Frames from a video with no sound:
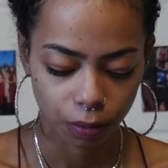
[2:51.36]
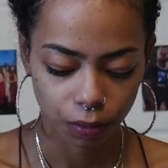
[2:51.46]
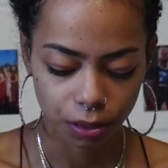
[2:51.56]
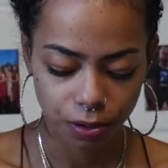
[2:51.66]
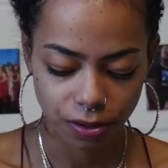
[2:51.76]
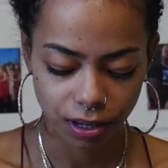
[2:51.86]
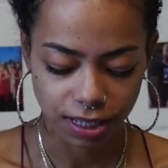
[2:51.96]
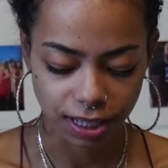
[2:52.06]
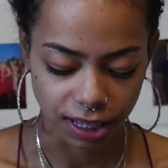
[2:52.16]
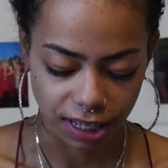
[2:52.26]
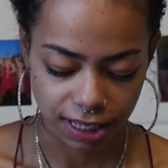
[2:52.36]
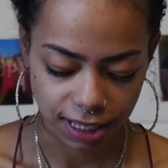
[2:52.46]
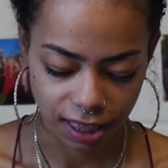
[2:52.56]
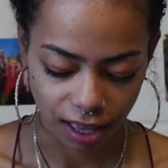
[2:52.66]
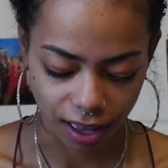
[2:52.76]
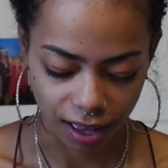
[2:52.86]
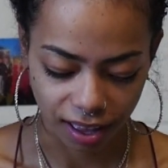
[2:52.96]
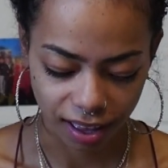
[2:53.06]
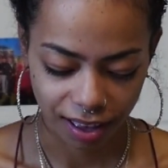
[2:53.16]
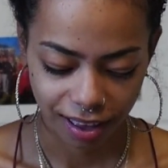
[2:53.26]
With those cards there, I see
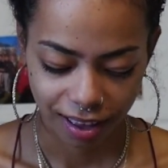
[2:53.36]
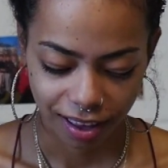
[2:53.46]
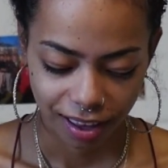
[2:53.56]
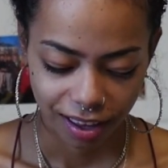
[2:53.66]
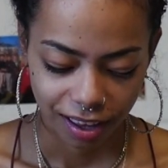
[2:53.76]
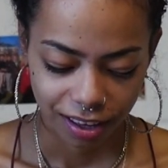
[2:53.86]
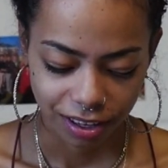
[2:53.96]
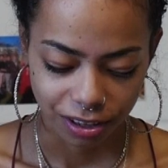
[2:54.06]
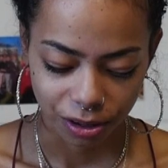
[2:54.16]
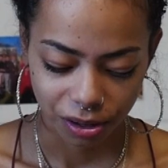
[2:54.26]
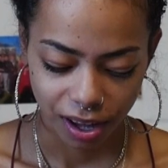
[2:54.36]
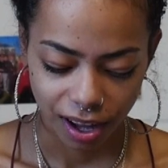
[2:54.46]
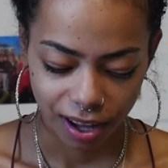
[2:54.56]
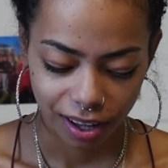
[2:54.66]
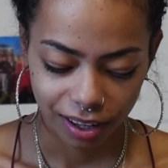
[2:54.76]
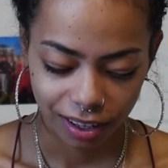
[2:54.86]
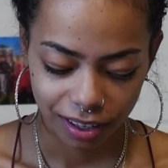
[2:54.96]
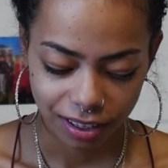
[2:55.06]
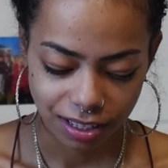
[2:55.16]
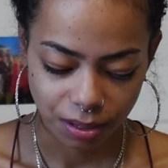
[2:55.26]
that you're not
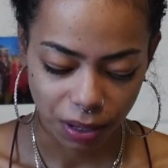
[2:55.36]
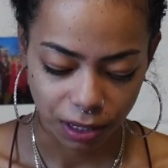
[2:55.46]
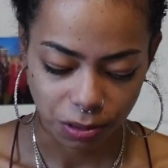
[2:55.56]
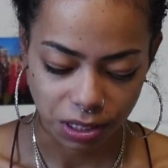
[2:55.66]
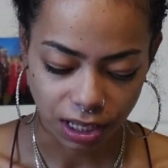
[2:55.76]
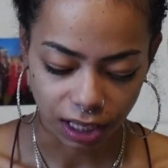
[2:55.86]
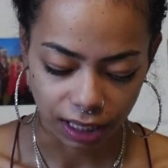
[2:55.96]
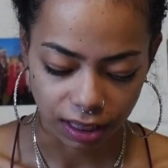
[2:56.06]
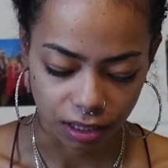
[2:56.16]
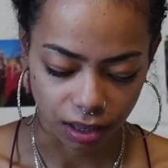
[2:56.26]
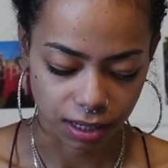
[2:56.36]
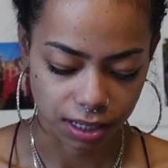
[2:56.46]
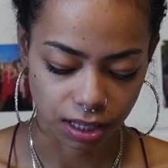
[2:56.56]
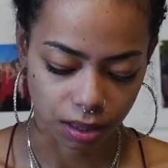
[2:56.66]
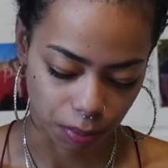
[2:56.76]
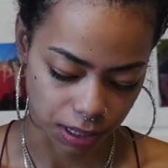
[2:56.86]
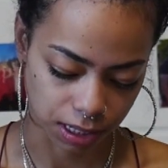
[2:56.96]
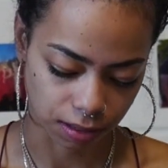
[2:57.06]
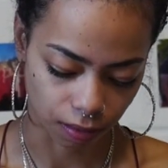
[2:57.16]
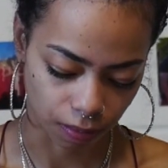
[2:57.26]
somebody who's going to let their thoughts get the
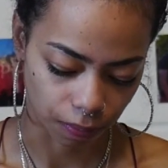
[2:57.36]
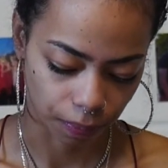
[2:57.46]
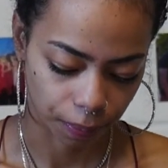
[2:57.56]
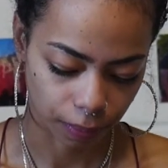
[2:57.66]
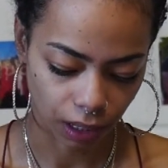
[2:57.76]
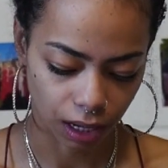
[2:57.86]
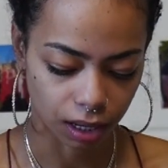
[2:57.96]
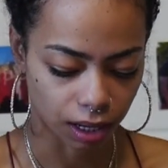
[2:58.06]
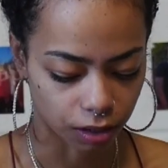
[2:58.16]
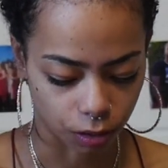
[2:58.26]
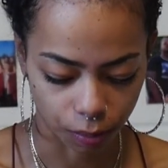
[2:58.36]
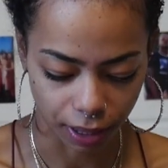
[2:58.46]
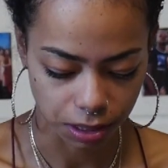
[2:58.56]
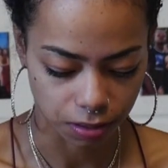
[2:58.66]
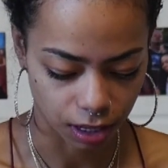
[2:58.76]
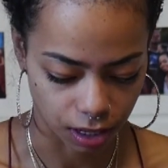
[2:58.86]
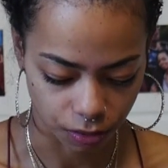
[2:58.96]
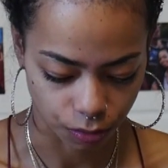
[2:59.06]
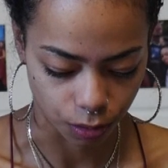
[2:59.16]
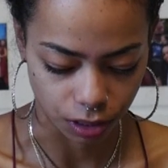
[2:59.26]
best of them. And again, going back to the Eight
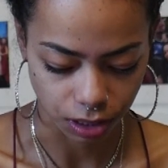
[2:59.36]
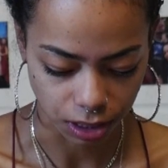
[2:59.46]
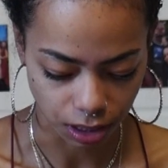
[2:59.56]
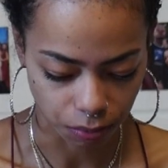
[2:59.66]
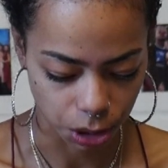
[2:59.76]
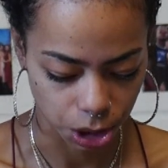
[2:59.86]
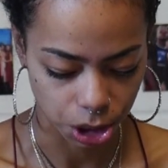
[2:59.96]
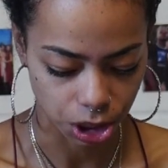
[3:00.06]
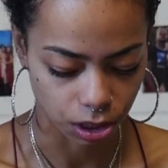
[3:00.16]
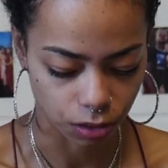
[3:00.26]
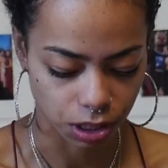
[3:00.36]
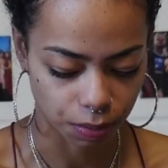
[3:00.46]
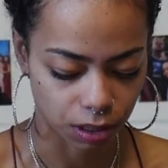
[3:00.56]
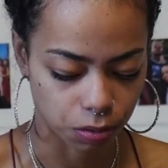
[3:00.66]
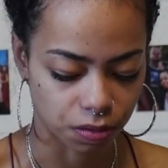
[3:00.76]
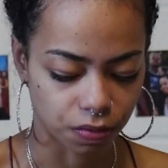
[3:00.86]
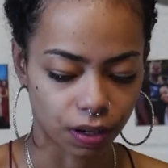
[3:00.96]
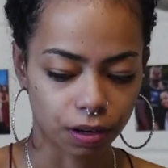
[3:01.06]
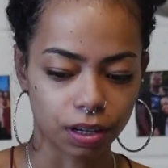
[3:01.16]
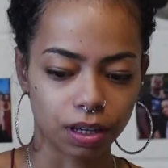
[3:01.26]
of Swords and the Magician, you're somebody who's
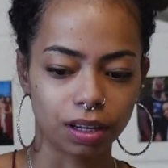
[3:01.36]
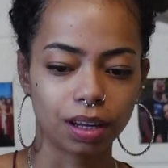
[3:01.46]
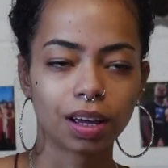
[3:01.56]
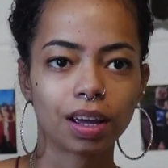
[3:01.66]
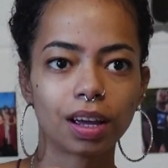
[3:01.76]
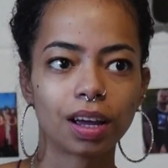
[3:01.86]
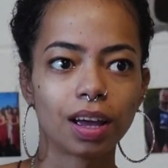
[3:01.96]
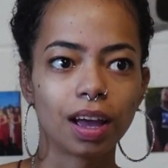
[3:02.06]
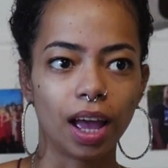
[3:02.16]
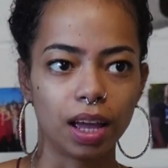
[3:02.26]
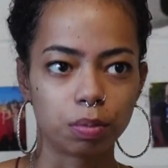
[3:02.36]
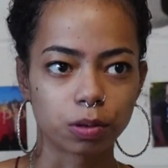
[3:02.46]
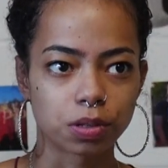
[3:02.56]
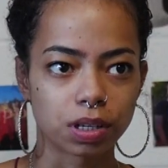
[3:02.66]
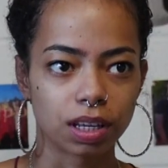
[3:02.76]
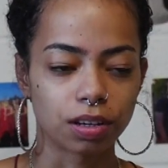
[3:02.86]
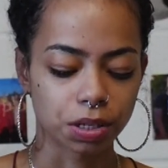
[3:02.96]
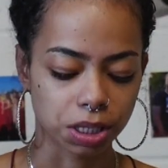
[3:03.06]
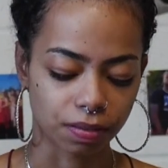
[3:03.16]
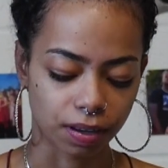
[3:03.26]
very able to get
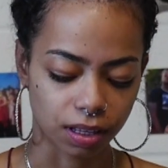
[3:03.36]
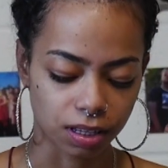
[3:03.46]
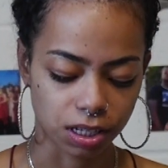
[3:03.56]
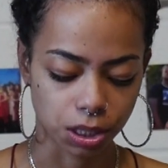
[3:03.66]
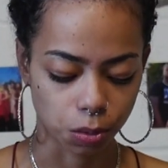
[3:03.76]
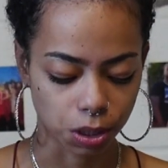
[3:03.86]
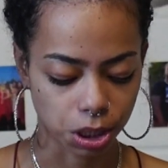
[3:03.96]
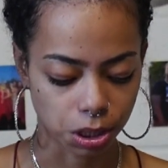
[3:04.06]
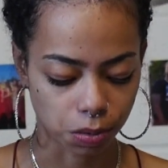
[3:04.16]
yourself out of these situations